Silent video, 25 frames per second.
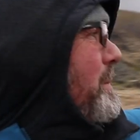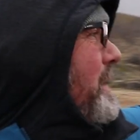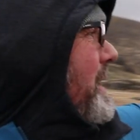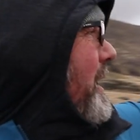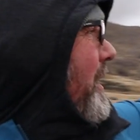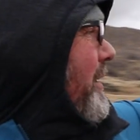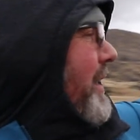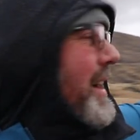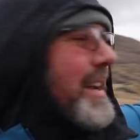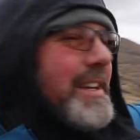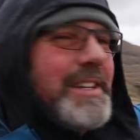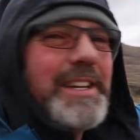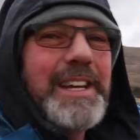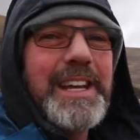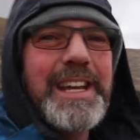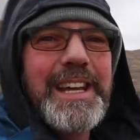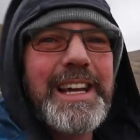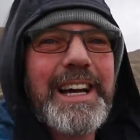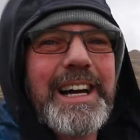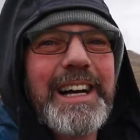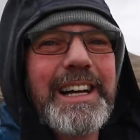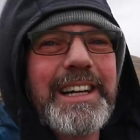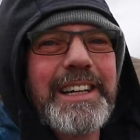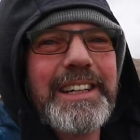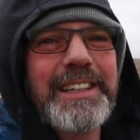behind
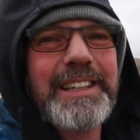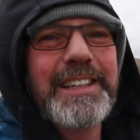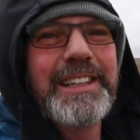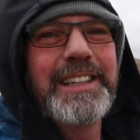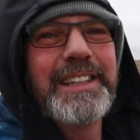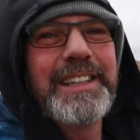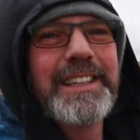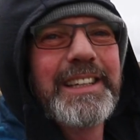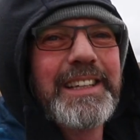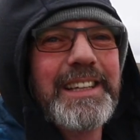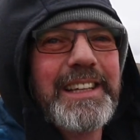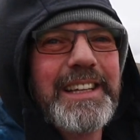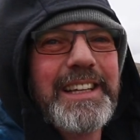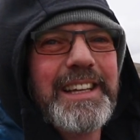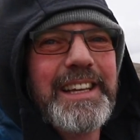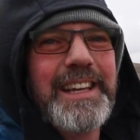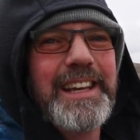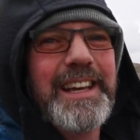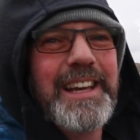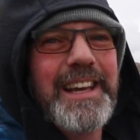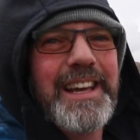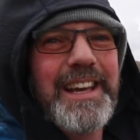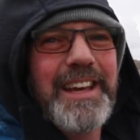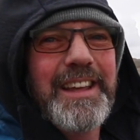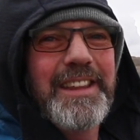here,
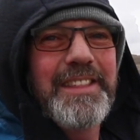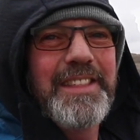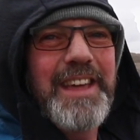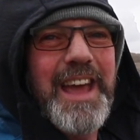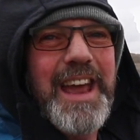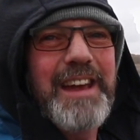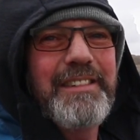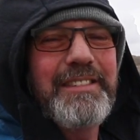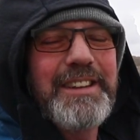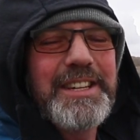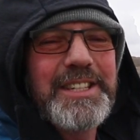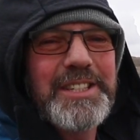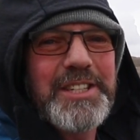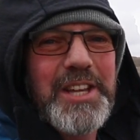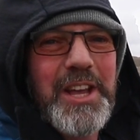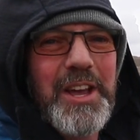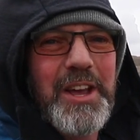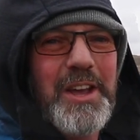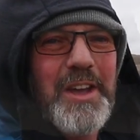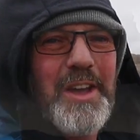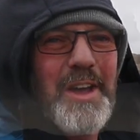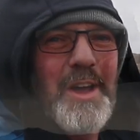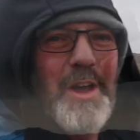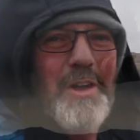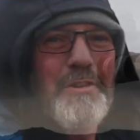there is
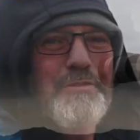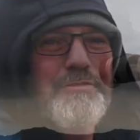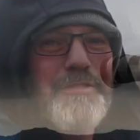a